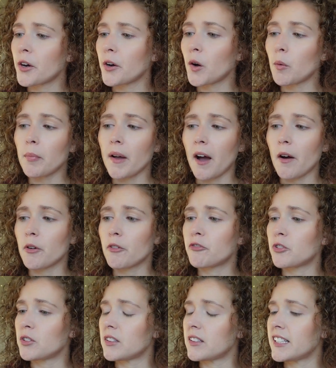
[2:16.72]
So
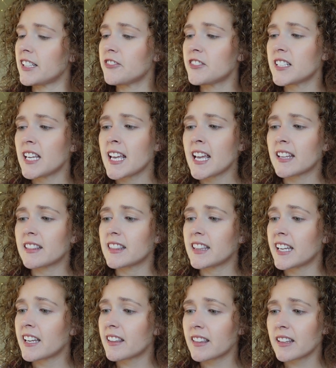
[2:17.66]
powerful lifting and
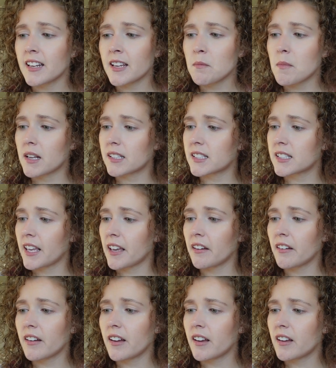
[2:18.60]
lengthening
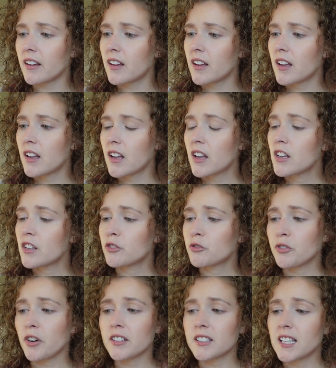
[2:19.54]
mascara
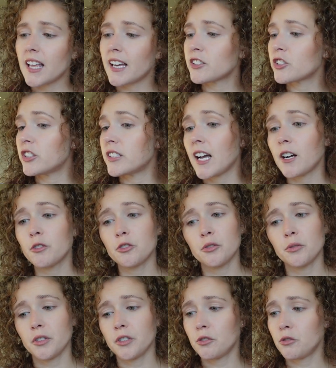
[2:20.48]
draws lashes out
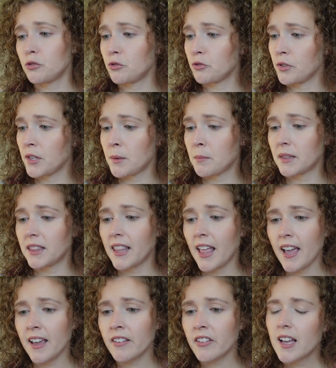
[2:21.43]
to extreme
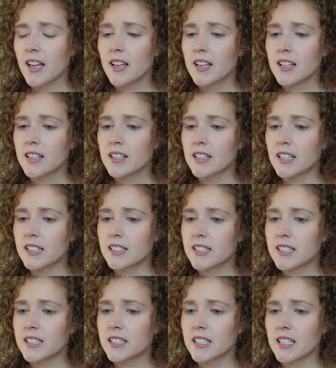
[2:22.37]
length.
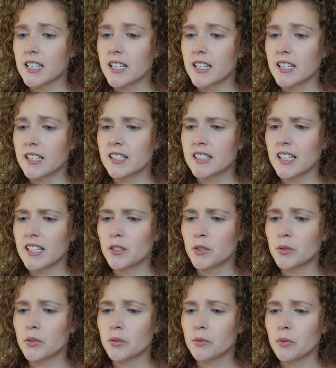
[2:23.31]
Let's see. It
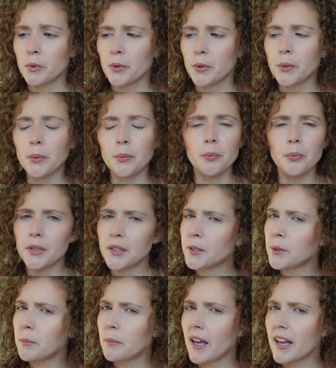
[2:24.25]
says with a
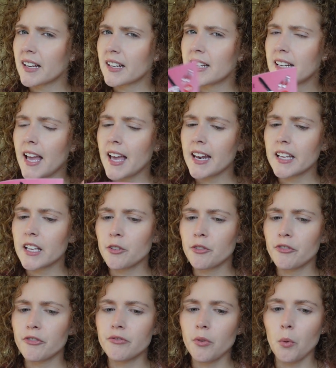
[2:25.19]
real magnetic
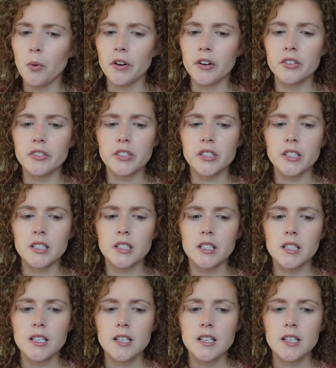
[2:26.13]
force.